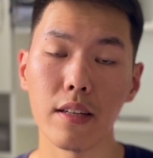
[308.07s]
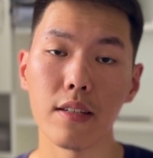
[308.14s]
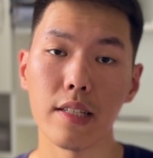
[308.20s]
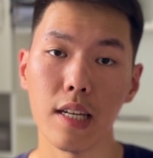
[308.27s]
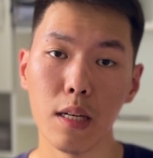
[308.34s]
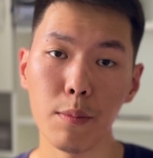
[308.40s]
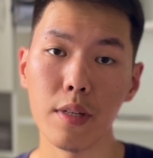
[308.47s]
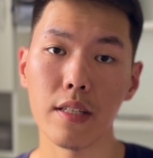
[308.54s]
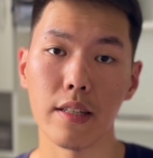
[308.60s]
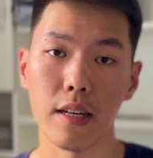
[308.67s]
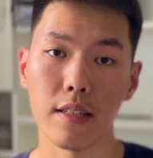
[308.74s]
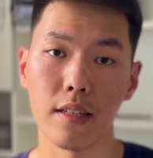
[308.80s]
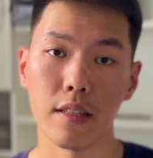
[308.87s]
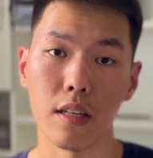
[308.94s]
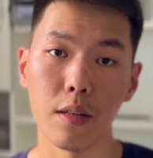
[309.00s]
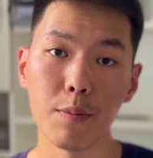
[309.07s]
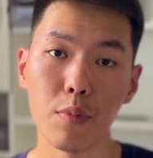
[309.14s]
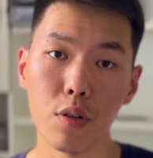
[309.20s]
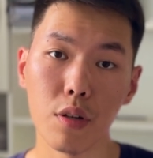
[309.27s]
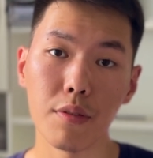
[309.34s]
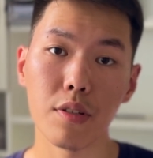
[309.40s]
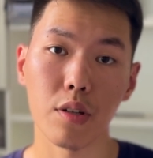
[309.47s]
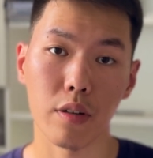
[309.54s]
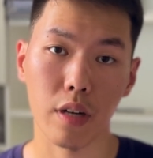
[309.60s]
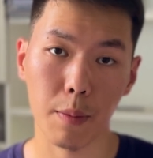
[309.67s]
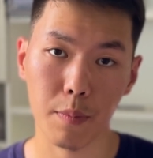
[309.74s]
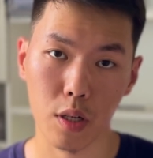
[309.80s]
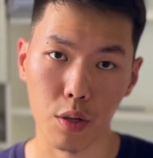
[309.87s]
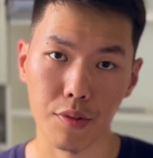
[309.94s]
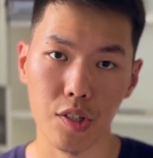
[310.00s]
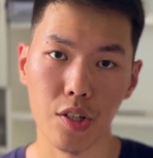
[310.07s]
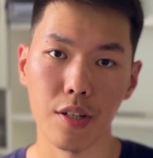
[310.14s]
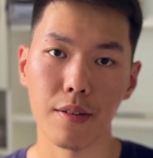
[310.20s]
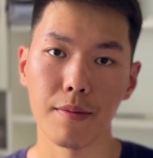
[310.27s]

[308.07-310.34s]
the same mistakes and improves your approach.